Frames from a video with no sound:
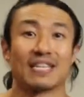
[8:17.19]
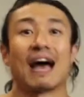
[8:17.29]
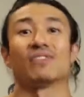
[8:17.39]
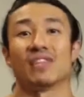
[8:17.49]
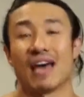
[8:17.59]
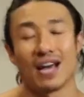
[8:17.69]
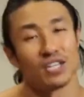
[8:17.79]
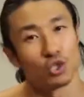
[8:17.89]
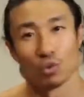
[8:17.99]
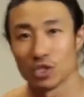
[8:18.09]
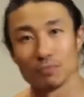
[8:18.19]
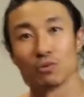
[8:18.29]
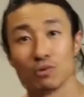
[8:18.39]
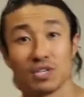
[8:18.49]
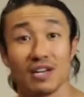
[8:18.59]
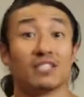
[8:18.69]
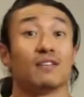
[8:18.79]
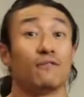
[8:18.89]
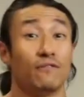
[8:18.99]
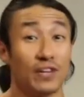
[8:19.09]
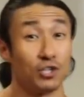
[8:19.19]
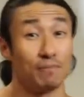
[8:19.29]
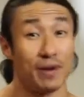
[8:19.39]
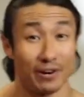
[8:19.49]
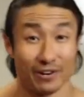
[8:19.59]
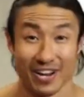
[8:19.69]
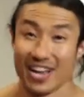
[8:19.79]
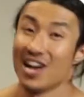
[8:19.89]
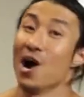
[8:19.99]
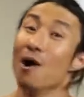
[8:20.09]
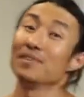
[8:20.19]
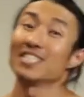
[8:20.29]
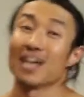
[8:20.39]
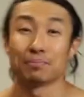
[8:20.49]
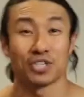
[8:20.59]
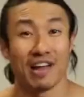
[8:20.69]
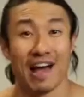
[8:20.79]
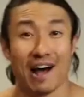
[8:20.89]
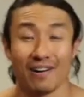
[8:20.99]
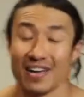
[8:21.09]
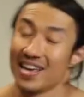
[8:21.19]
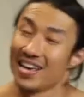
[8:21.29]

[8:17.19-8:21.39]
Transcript: After that, switch up the routines to fit you better. Hope this helps you out.